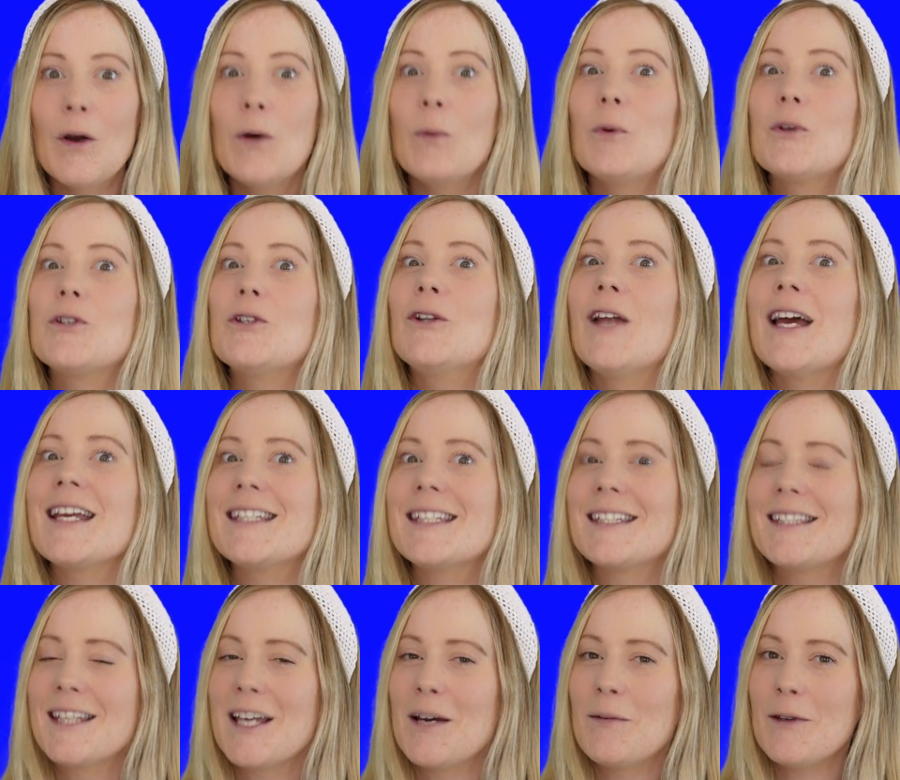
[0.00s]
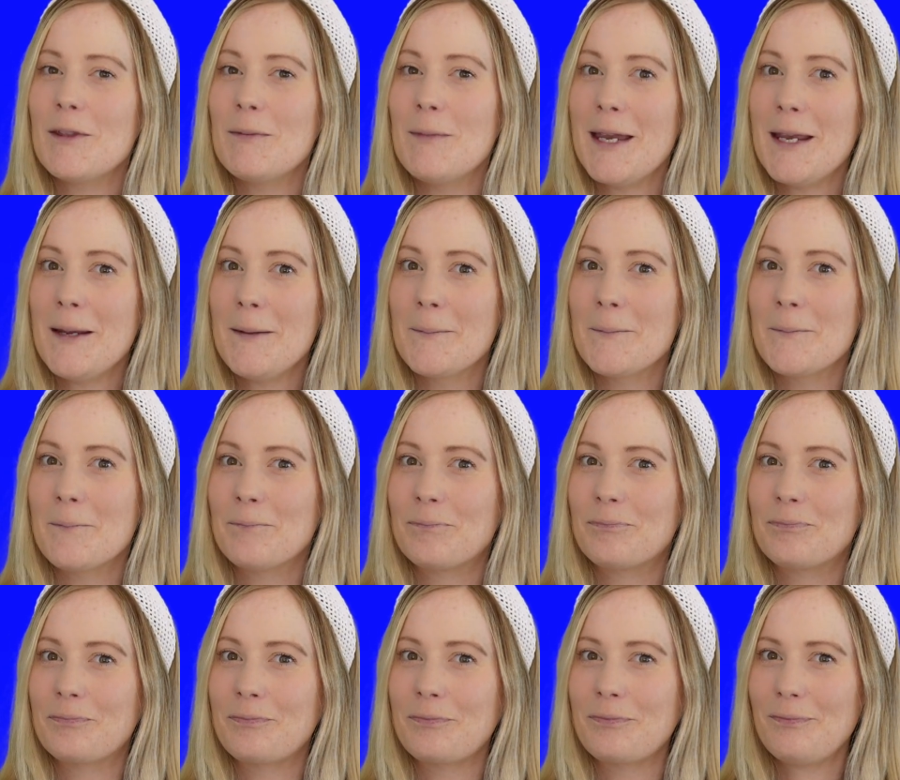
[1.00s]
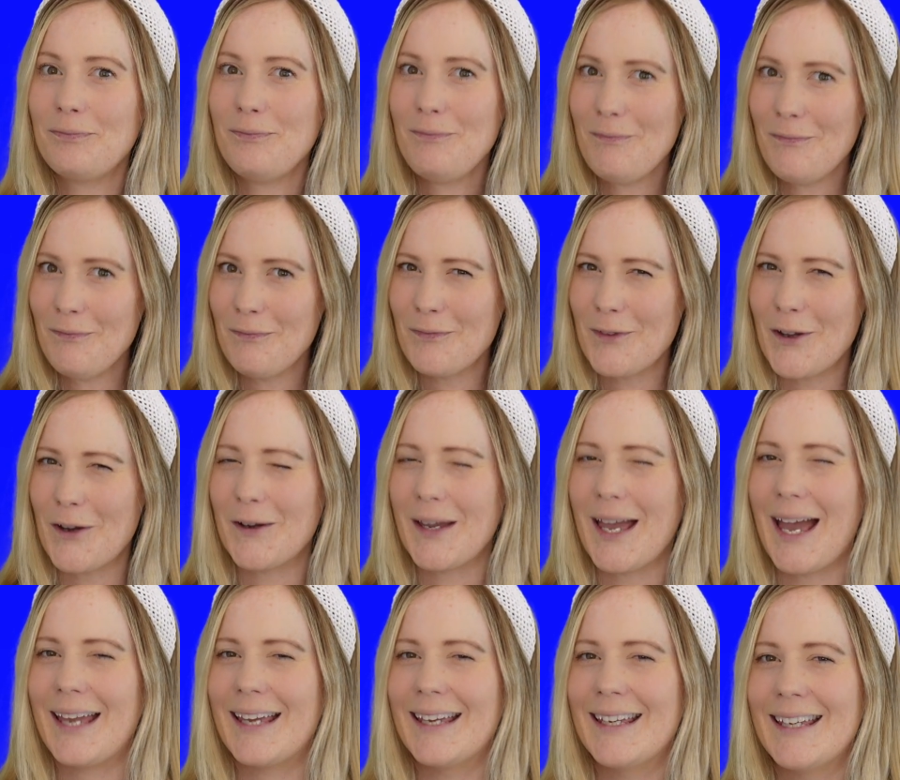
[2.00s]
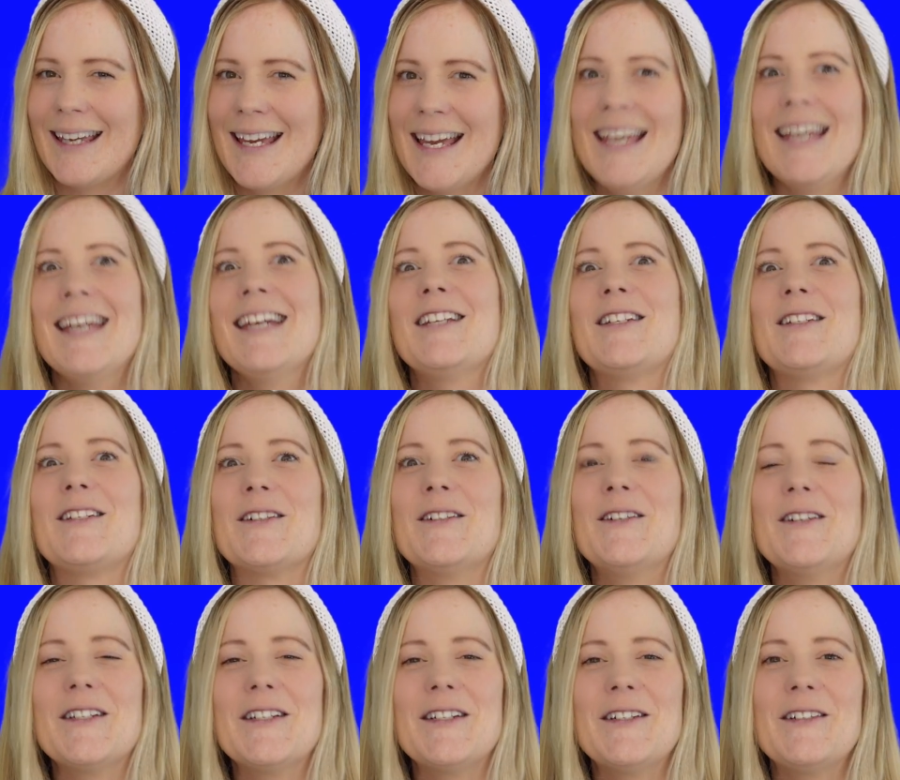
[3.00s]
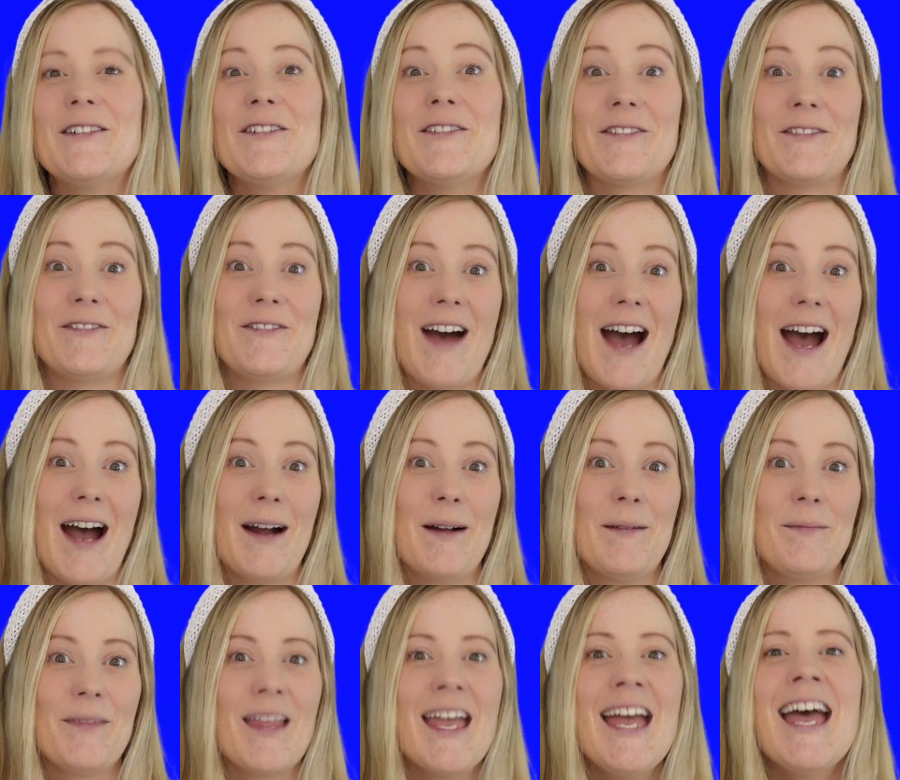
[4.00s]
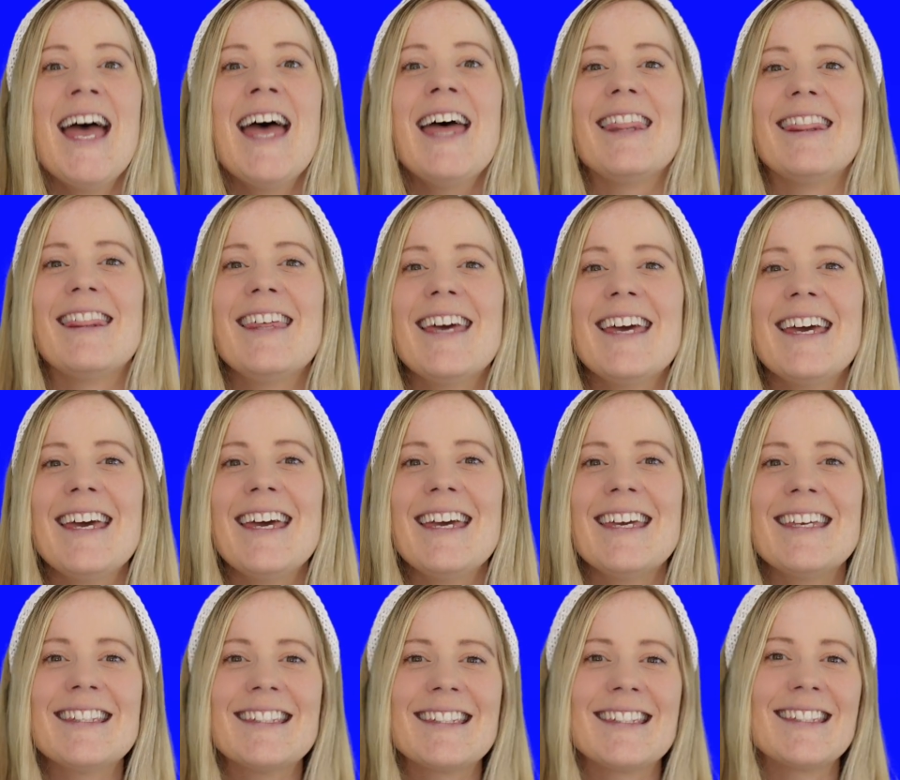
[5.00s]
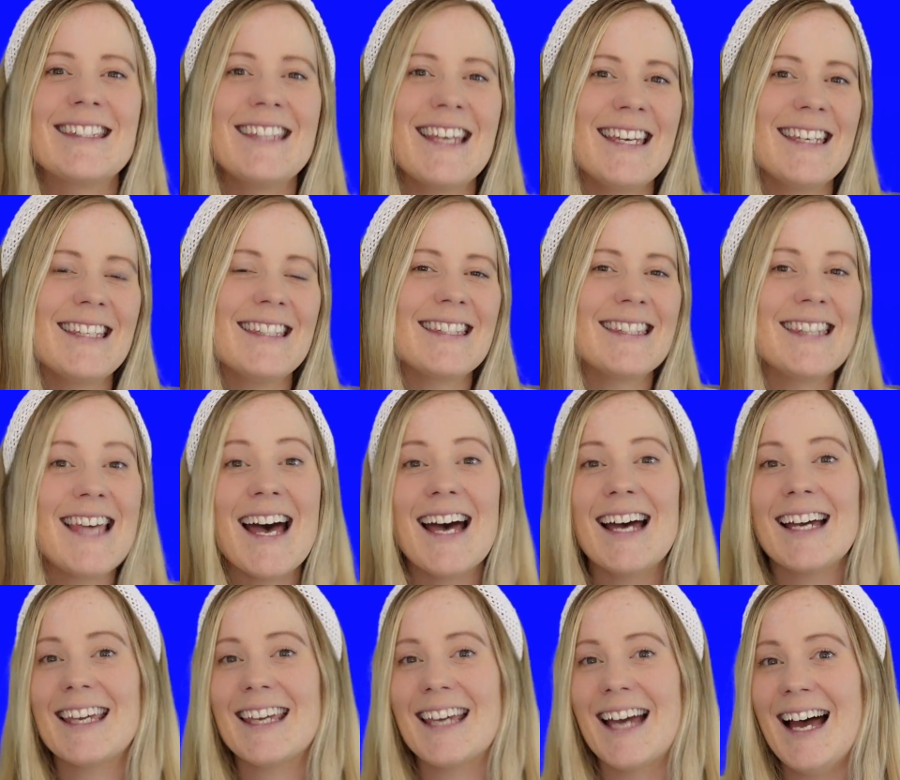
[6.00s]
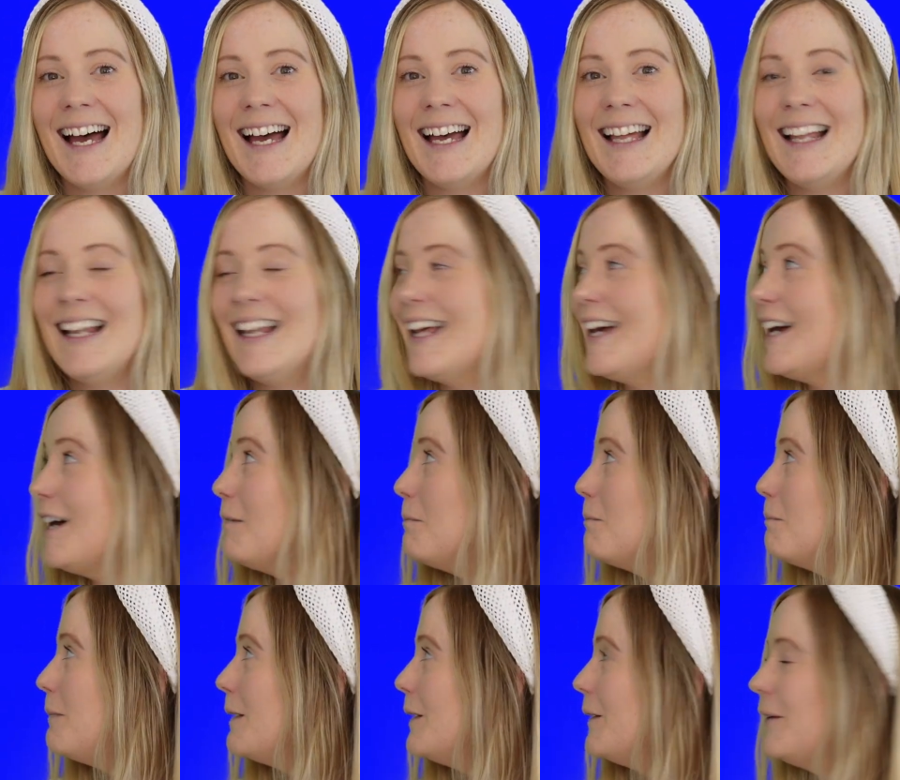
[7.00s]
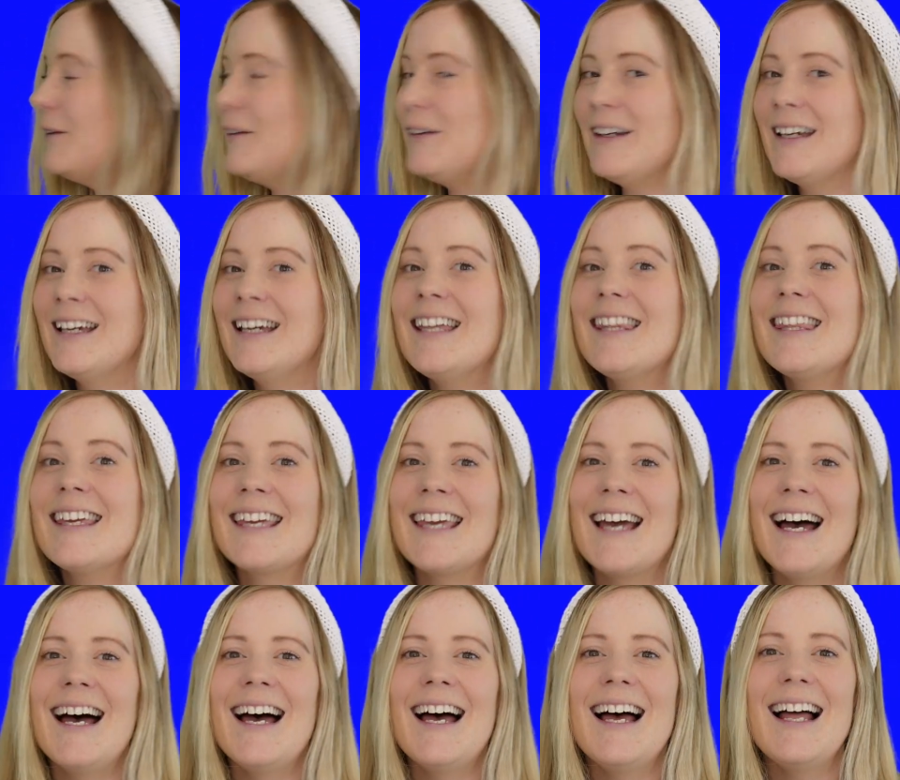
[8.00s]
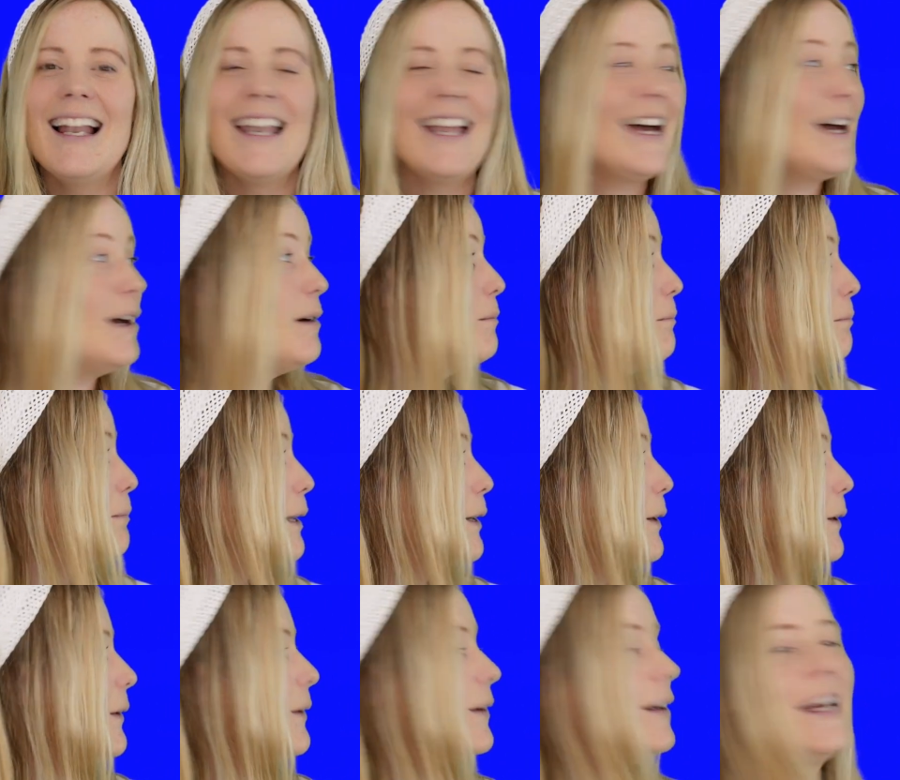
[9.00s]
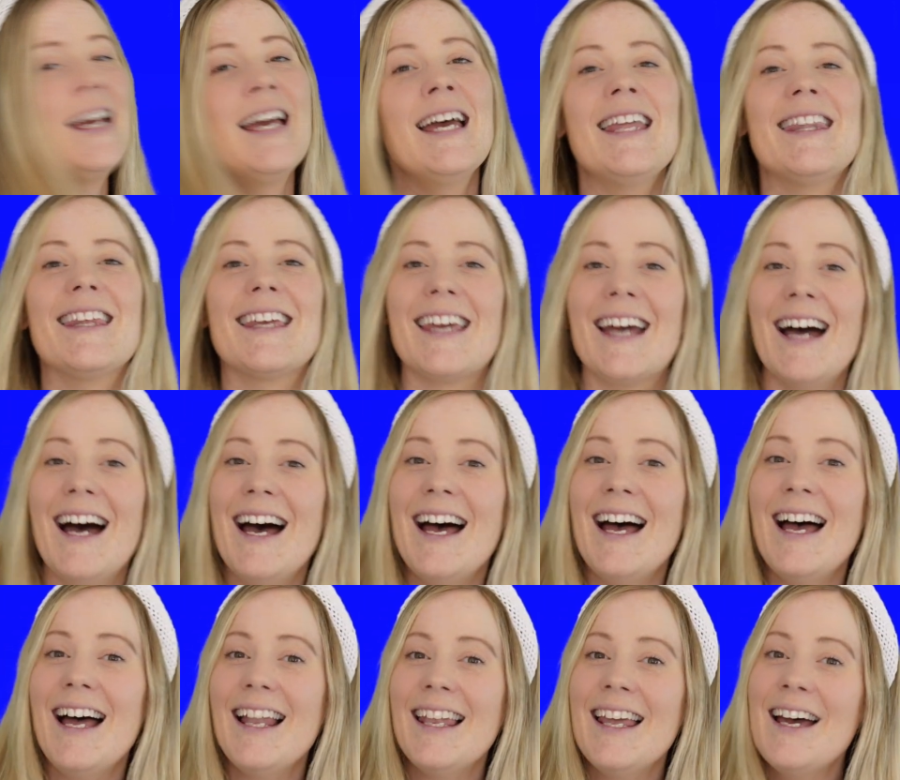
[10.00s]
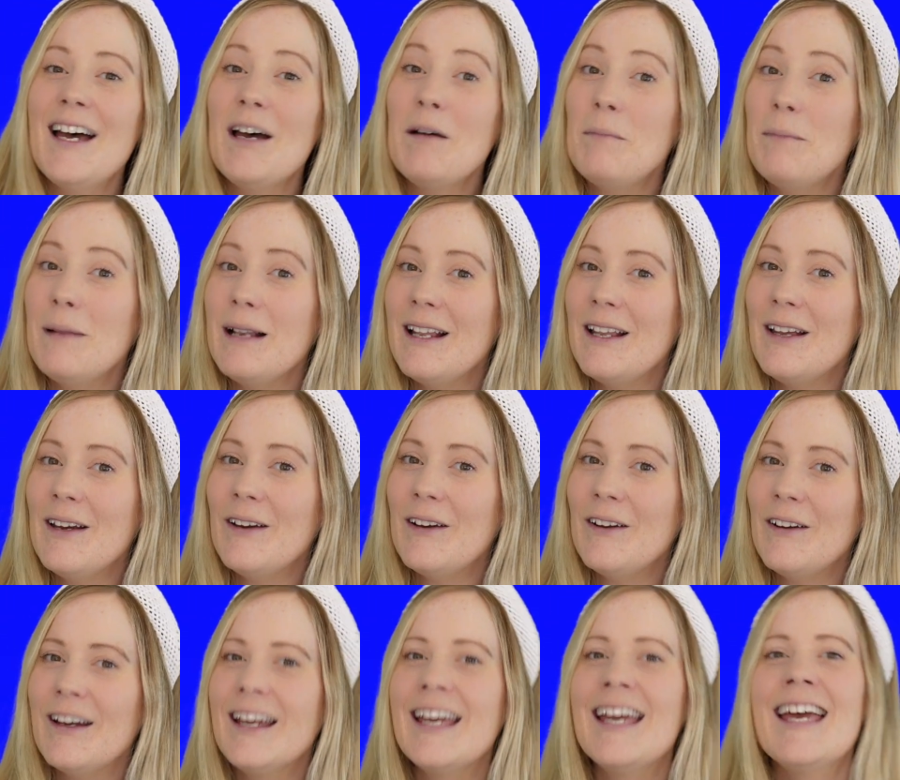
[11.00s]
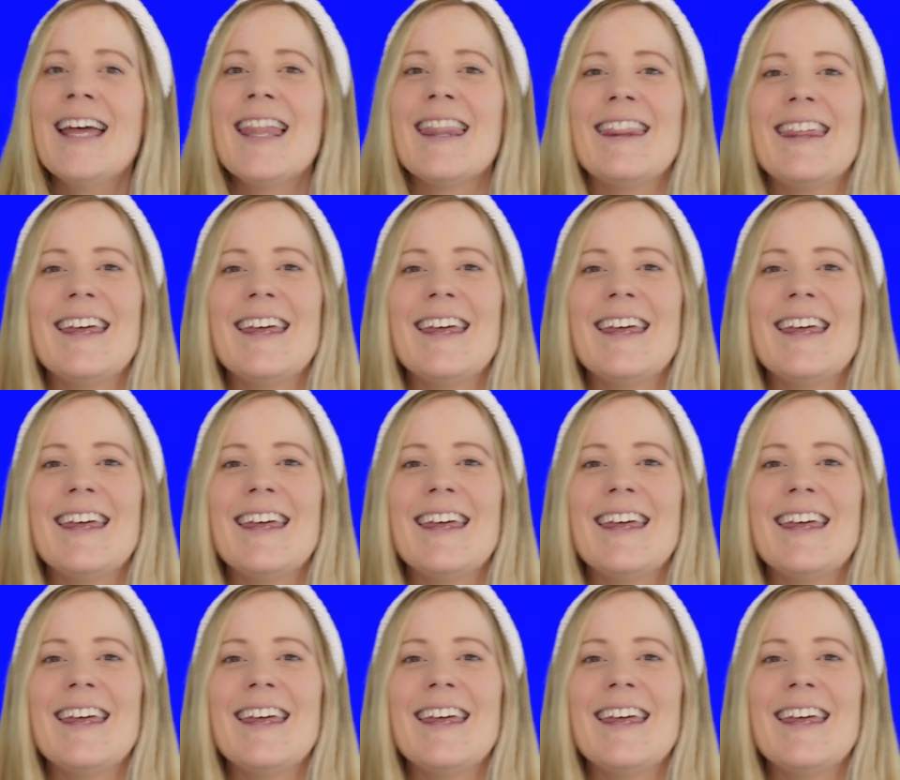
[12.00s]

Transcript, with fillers: Would you like to sing it with me? Okay. Torufa. This is the colour blue, the colour blue, the colour blue.